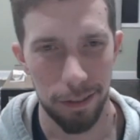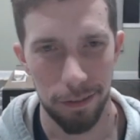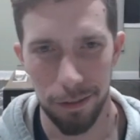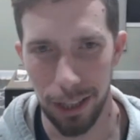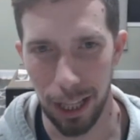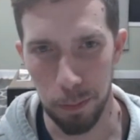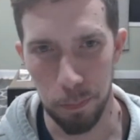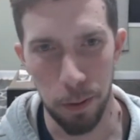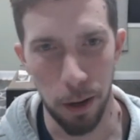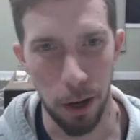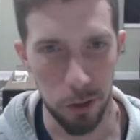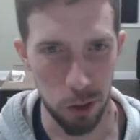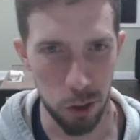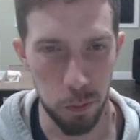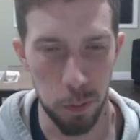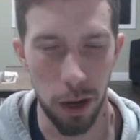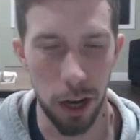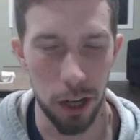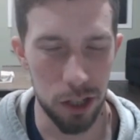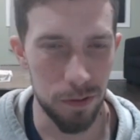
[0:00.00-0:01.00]
Like puzzles,
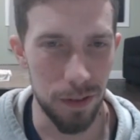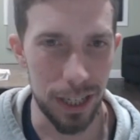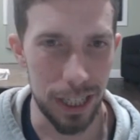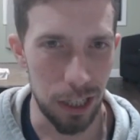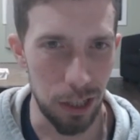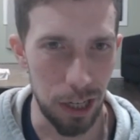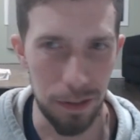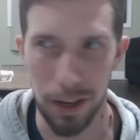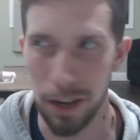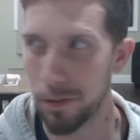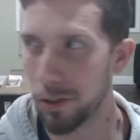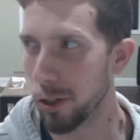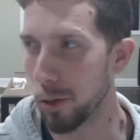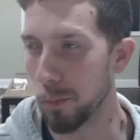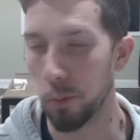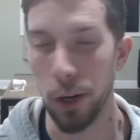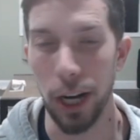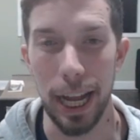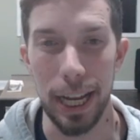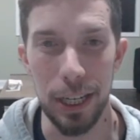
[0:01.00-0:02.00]
pause the video. Even if you're
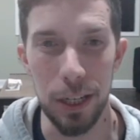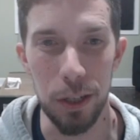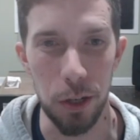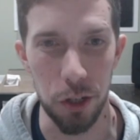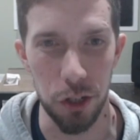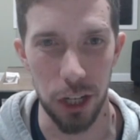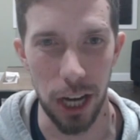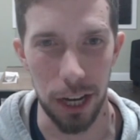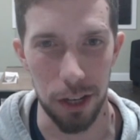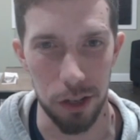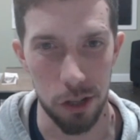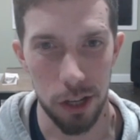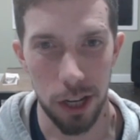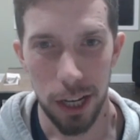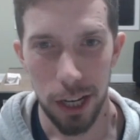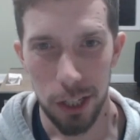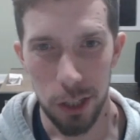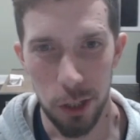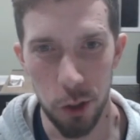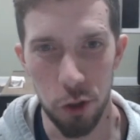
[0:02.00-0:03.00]
brand new to chess,
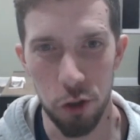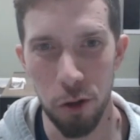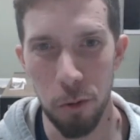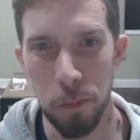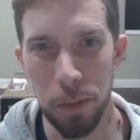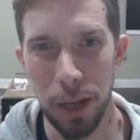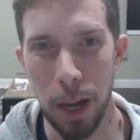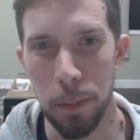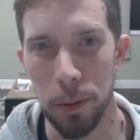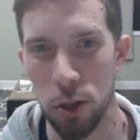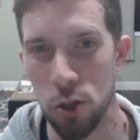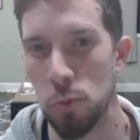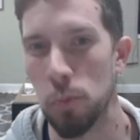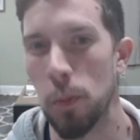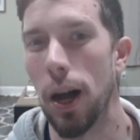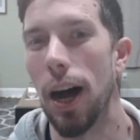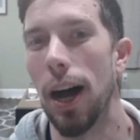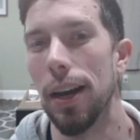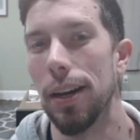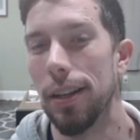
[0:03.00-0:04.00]
you should be able to
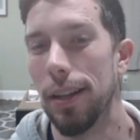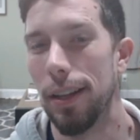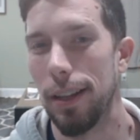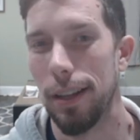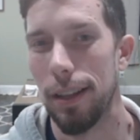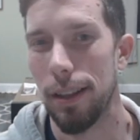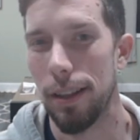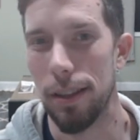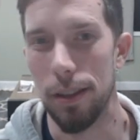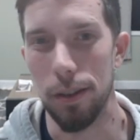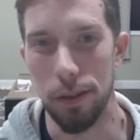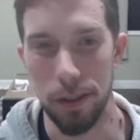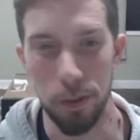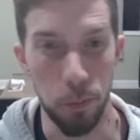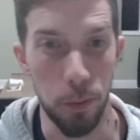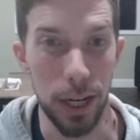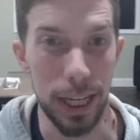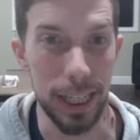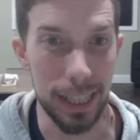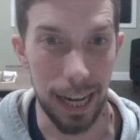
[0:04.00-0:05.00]
spot the
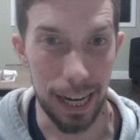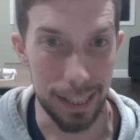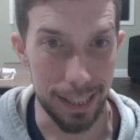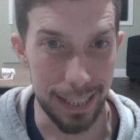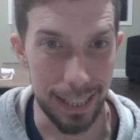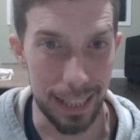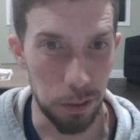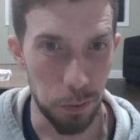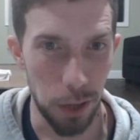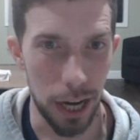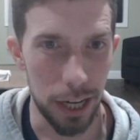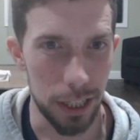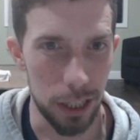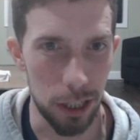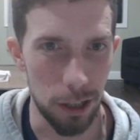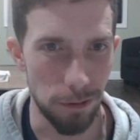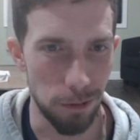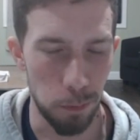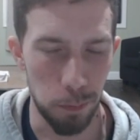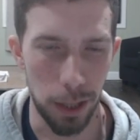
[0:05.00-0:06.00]
winning idea right
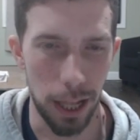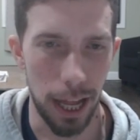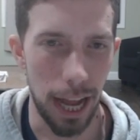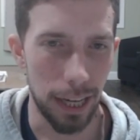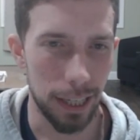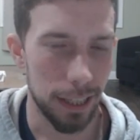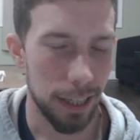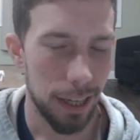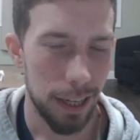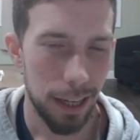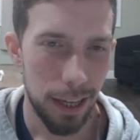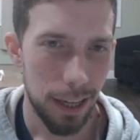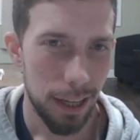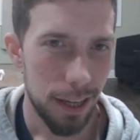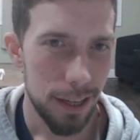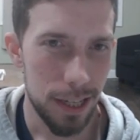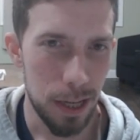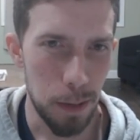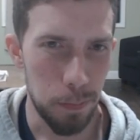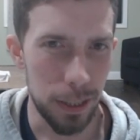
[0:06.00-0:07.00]
here for black.
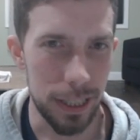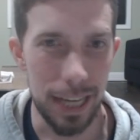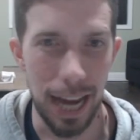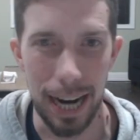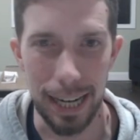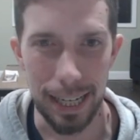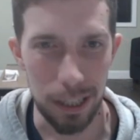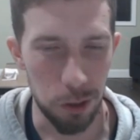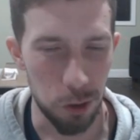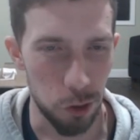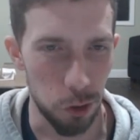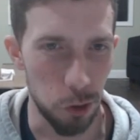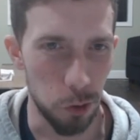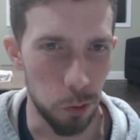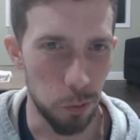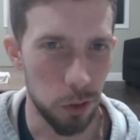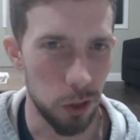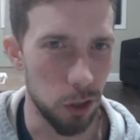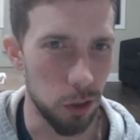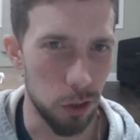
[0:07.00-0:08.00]
Simply knight
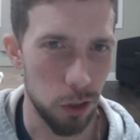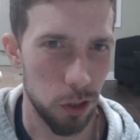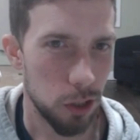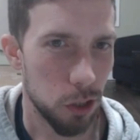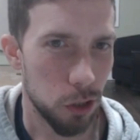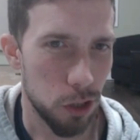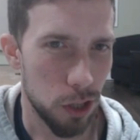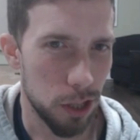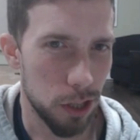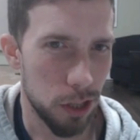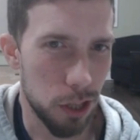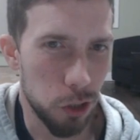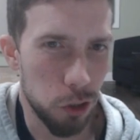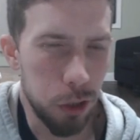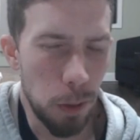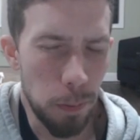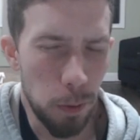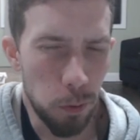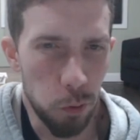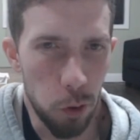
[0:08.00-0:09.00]
e2. The
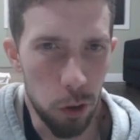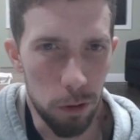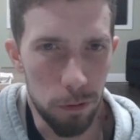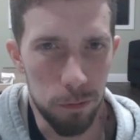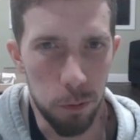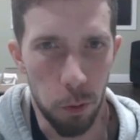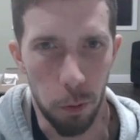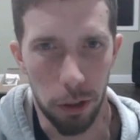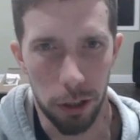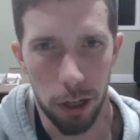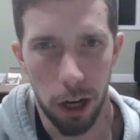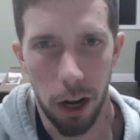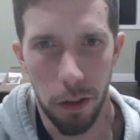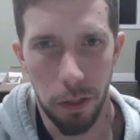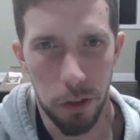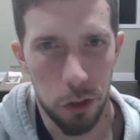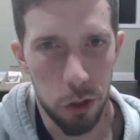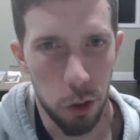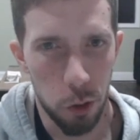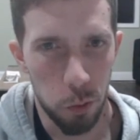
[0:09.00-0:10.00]
triple royal fork on
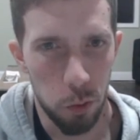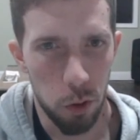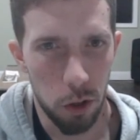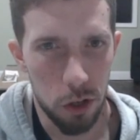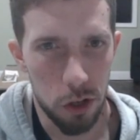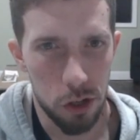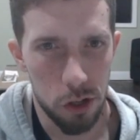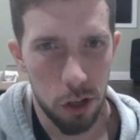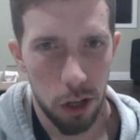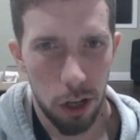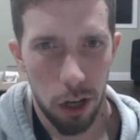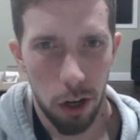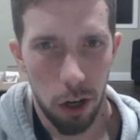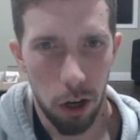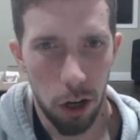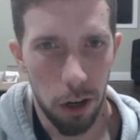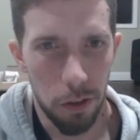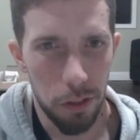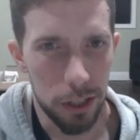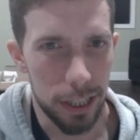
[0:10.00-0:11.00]
the two rooks,
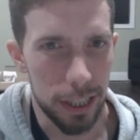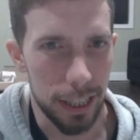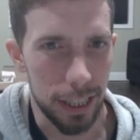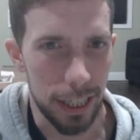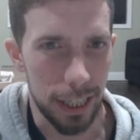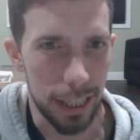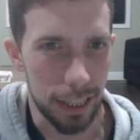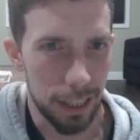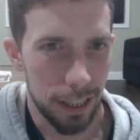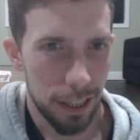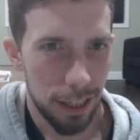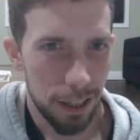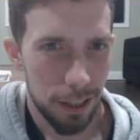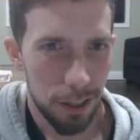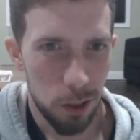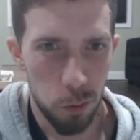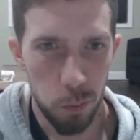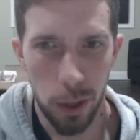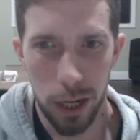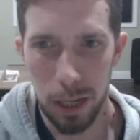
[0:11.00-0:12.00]
on the king,
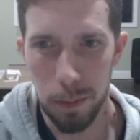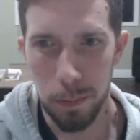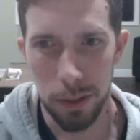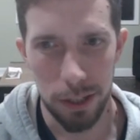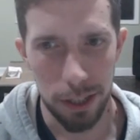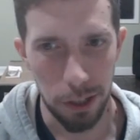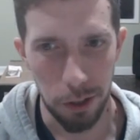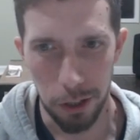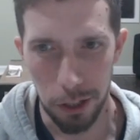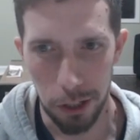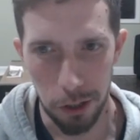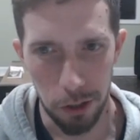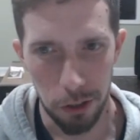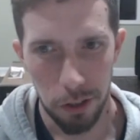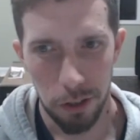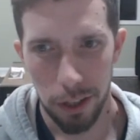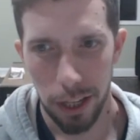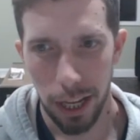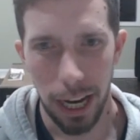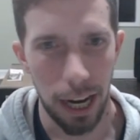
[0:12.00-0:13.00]
your winning
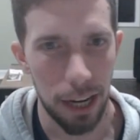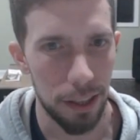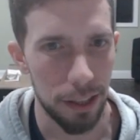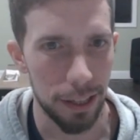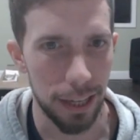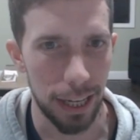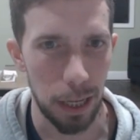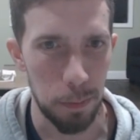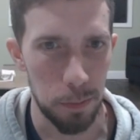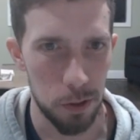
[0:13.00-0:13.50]
material, and the game.